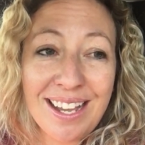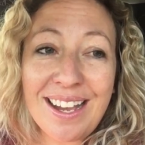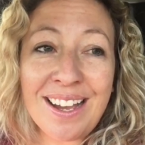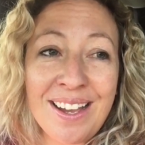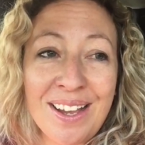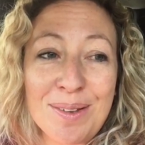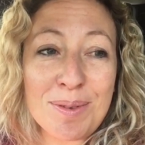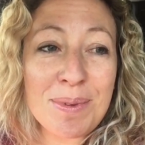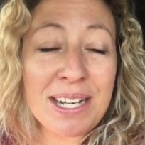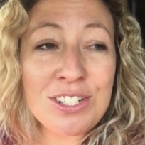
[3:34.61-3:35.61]

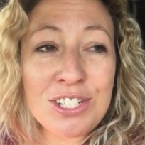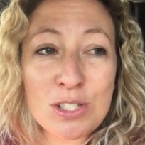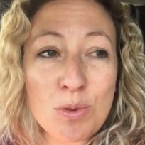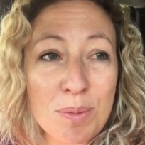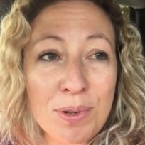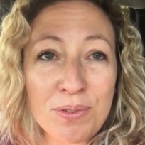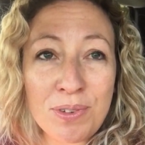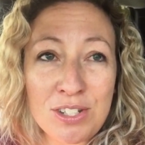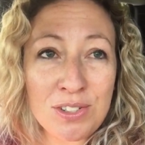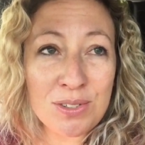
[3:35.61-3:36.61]
But I just want
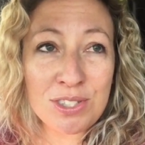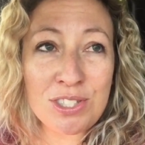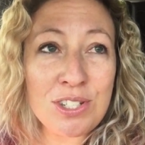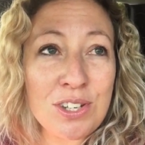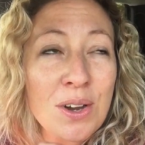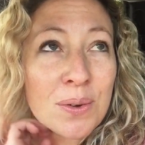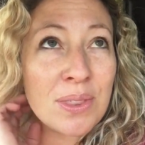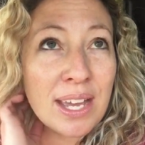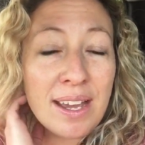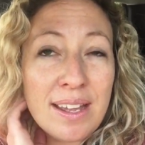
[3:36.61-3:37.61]
professionals to know
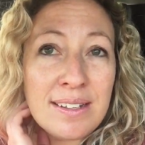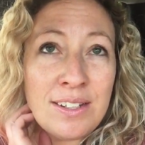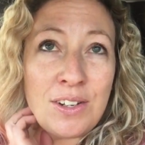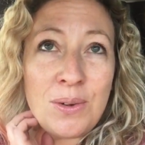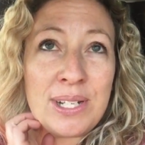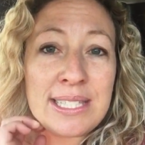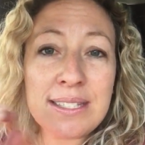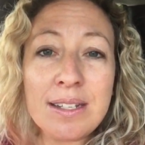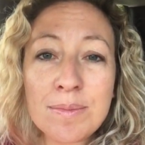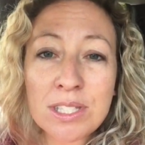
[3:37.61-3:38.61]
that, it
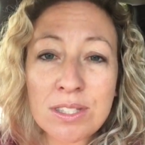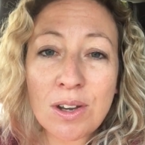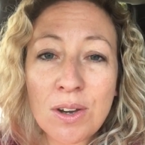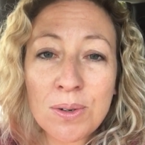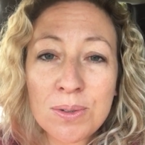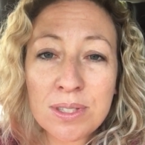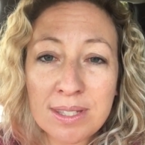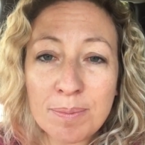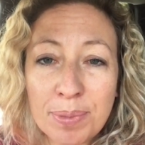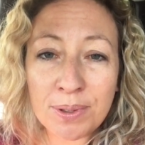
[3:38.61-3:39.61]
seems so
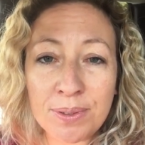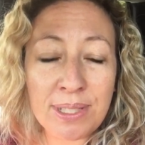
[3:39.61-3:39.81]
simple.